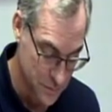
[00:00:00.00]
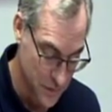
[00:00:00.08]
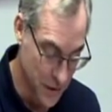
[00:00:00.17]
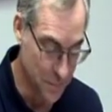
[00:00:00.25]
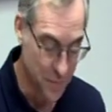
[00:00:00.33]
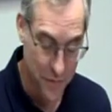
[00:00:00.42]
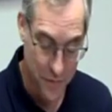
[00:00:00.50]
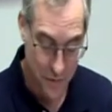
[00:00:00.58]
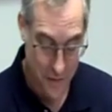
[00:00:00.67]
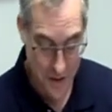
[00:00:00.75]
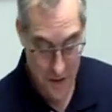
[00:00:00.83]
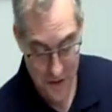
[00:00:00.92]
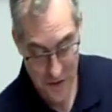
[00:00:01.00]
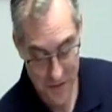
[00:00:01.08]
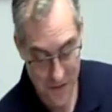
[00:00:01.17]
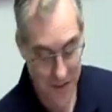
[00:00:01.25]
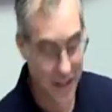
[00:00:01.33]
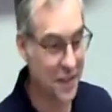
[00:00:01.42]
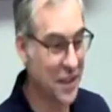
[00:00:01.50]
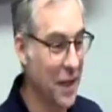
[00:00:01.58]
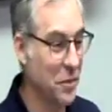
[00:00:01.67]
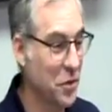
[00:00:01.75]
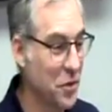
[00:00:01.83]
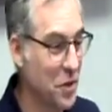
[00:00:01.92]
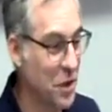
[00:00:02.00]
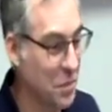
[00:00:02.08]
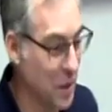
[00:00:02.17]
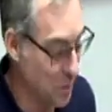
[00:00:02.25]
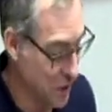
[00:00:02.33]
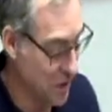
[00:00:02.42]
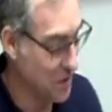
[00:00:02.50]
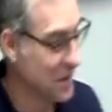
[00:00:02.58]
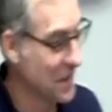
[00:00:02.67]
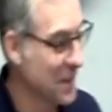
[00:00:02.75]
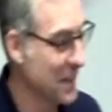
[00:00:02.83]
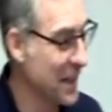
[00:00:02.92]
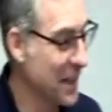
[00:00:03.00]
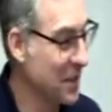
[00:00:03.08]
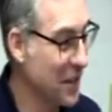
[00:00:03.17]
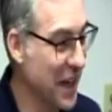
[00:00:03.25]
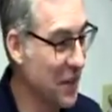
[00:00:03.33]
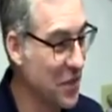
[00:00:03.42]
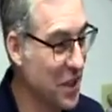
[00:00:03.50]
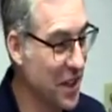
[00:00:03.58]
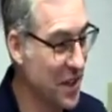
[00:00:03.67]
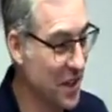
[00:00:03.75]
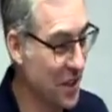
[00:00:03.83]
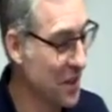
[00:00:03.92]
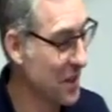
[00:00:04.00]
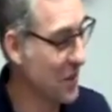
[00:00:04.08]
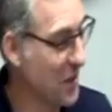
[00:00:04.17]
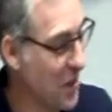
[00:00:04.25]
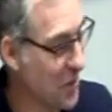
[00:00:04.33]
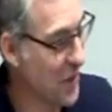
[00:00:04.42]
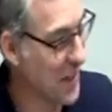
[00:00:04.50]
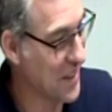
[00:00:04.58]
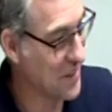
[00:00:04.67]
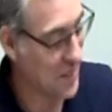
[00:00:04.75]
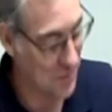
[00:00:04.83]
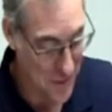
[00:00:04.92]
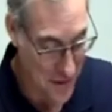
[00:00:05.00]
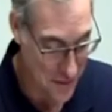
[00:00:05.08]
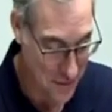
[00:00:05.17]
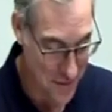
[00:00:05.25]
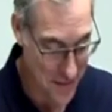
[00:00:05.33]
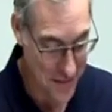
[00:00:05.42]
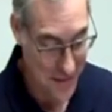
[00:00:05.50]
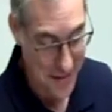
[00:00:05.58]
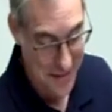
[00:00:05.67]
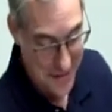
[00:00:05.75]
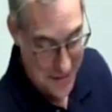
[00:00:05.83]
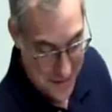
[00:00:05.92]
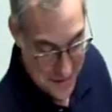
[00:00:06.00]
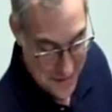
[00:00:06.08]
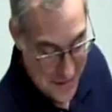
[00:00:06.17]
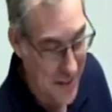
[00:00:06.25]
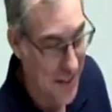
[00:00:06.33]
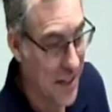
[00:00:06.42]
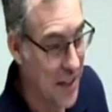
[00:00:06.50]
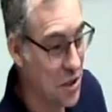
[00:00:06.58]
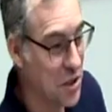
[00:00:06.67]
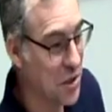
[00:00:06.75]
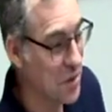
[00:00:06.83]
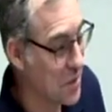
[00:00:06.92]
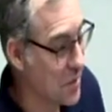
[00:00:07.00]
Yep, uh, that time it was good memory. I don't have it on here. Of all things, is that age?